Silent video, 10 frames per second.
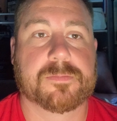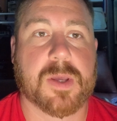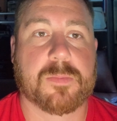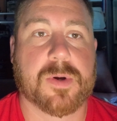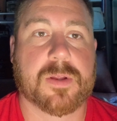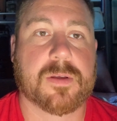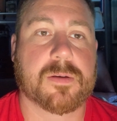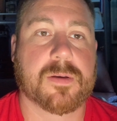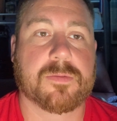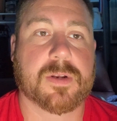make money
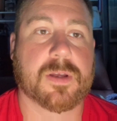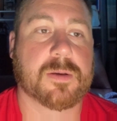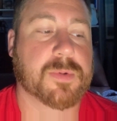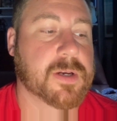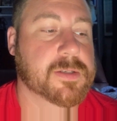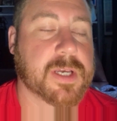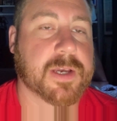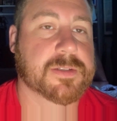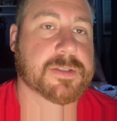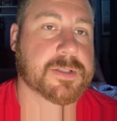every day, pay your
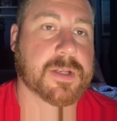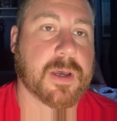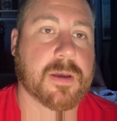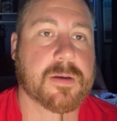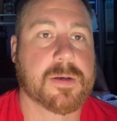taxes and die.